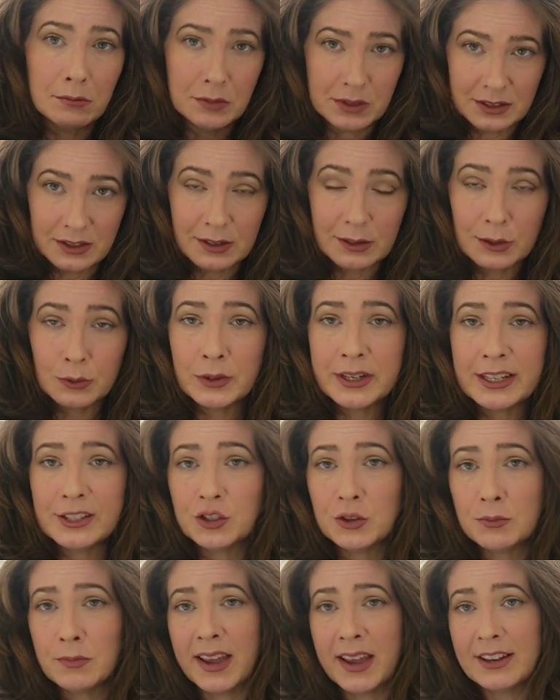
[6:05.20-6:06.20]
Mr.
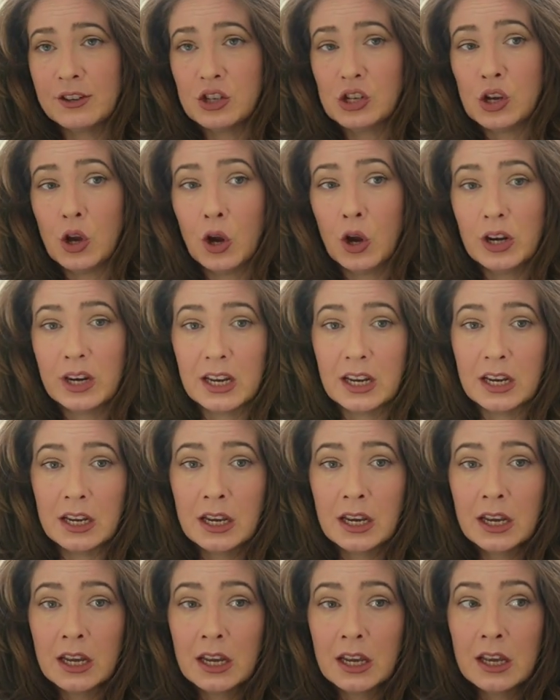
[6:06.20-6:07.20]
Luigi
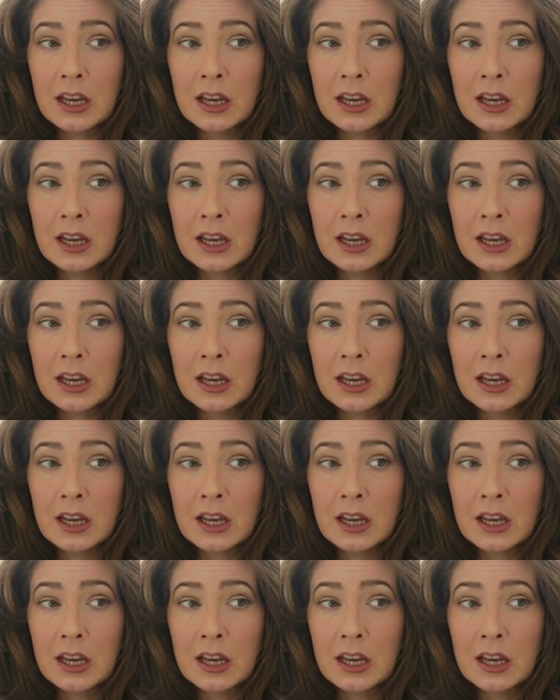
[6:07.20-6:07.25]
Mangione,